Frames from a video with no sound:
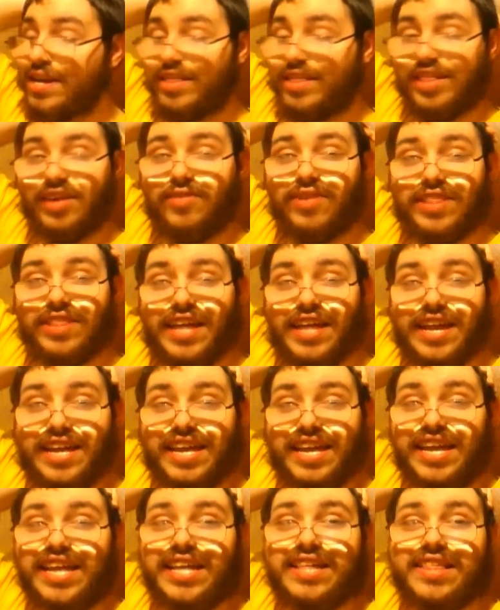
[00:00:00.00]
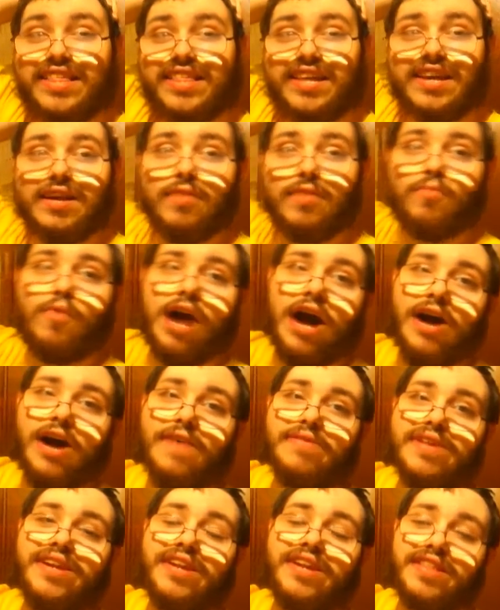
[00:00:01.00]
The only thing is, while
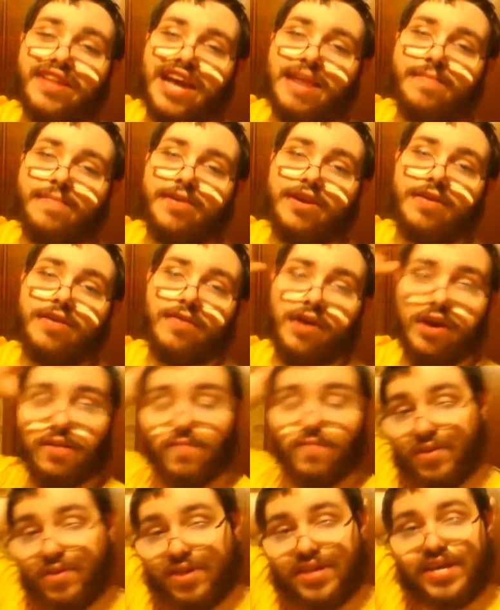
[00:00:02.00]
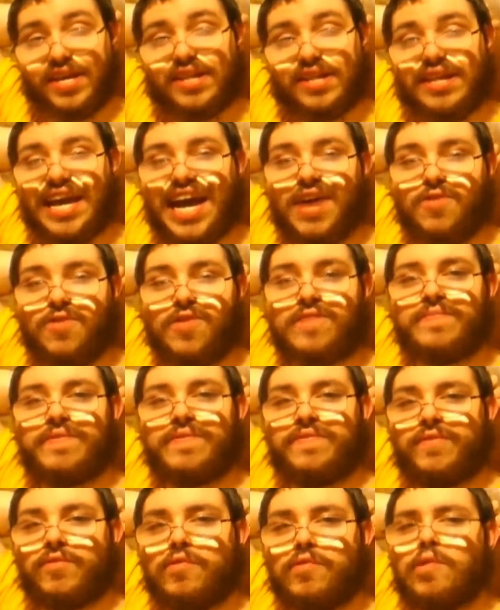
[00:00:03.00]
I've seen this camera go over 6 hours
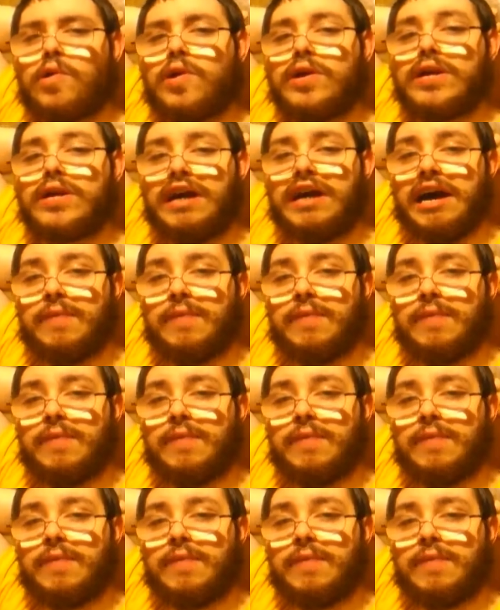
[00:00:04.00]
before,